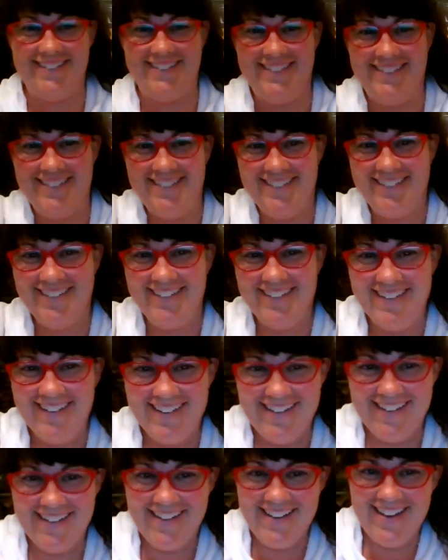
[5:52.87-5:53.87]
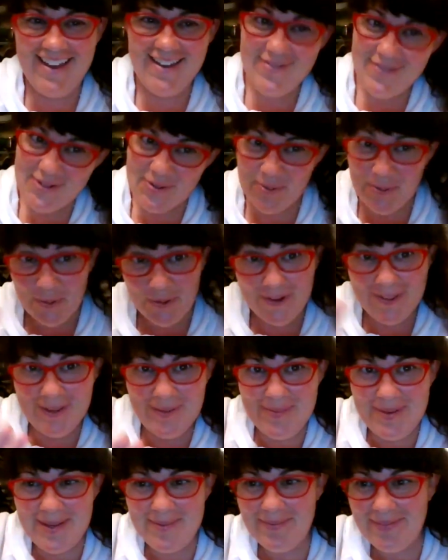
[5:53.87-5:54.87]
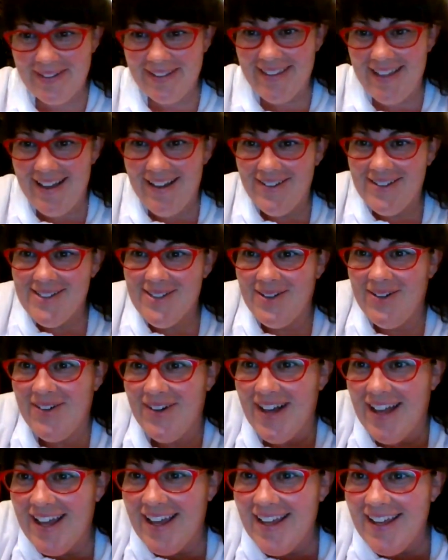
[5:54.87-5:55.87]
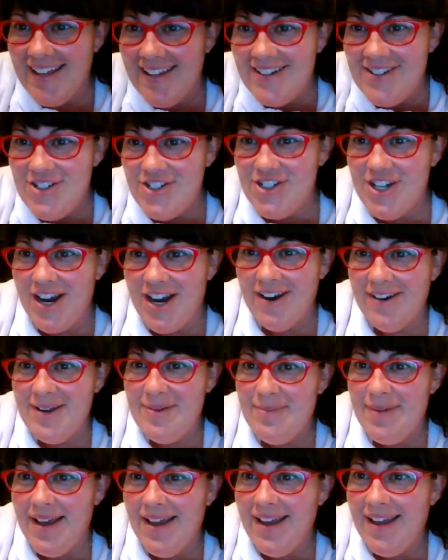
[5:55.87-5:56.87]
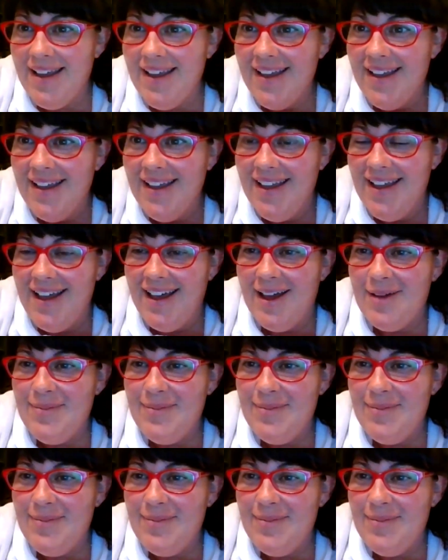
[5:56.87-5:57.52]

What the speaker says: Have to warn the people in the house. Okay, Sherry May.